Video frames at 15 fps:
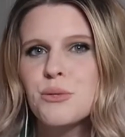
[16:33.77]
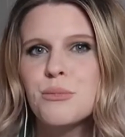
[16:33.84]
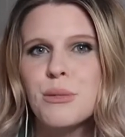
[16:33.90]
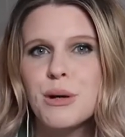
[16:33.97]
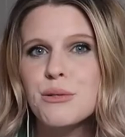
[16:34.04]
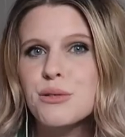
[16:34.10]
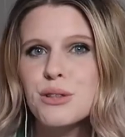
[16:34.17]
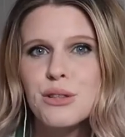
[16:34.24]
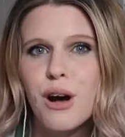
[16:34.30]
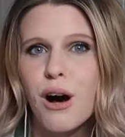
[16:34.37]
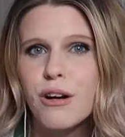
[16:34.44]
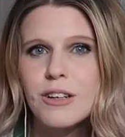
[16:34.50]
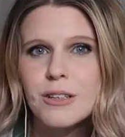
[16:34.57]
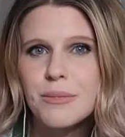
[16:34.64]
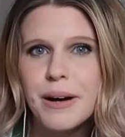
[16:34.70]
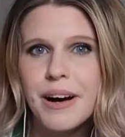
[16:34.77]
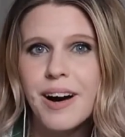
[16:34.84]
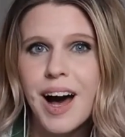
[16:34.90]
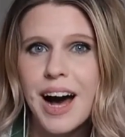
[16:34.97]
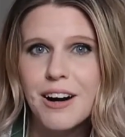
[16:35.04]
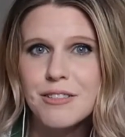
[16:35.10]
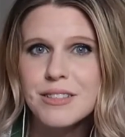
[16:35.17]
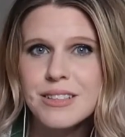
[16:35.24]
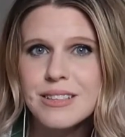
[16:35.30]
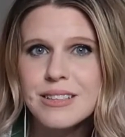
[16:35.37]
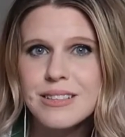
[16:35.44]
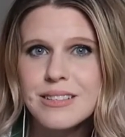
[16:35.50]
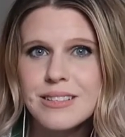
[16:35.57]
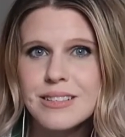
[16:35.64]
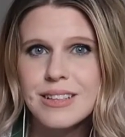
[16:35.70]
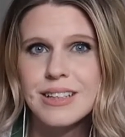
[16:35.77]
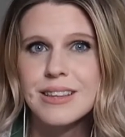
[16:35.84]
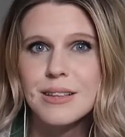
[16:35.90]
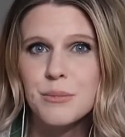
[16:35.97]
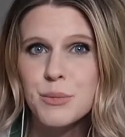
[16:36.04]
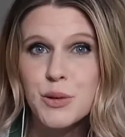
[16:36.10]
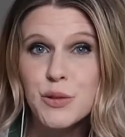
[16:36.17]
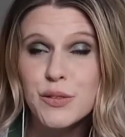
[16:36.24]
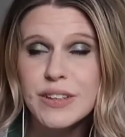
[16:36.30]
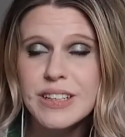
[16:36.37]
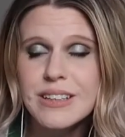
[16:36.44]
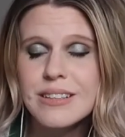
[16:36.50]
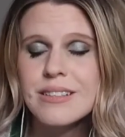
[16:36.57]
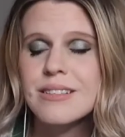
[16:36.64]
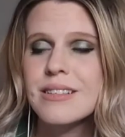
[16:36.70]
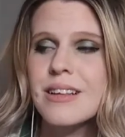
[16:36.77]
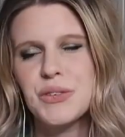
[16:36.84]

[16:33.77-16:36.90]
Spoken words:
most talked about houses in the movies.